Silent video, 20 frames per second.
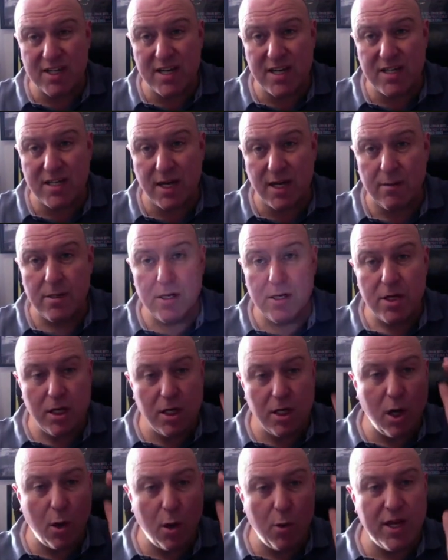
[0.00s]
data.
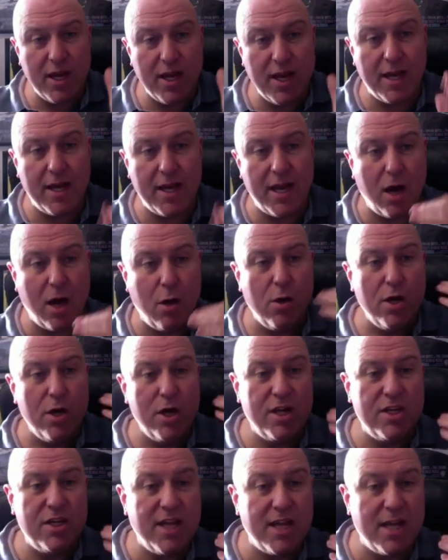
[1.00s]
You go on here now,
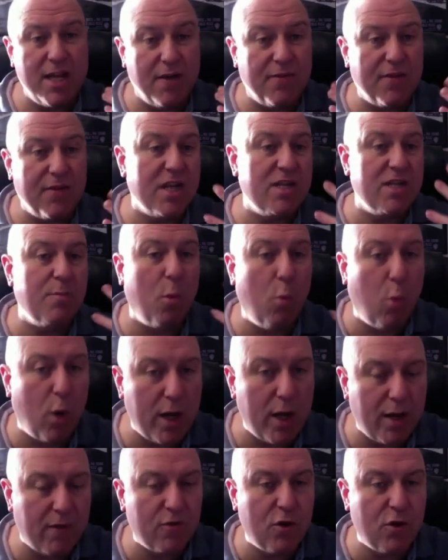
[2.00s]
you can see there I've connected my wallet.